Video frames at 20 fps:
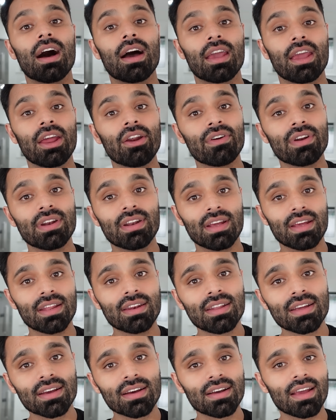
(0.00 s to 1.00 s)
here in
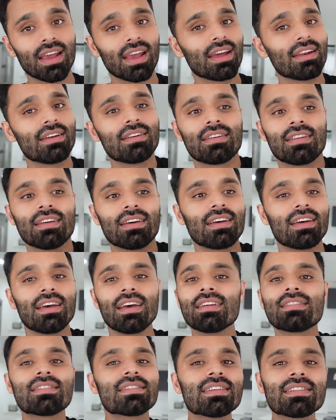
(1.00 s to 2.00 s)
India, and
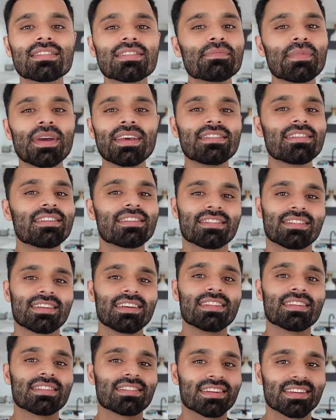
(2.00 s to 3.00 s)
it's just amazing to see
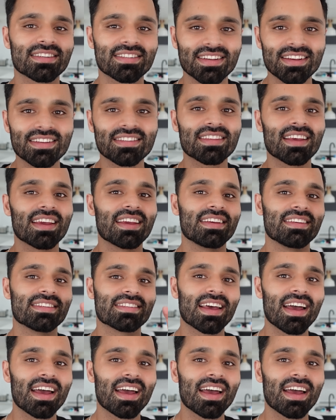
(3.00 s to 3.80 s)
the success that he's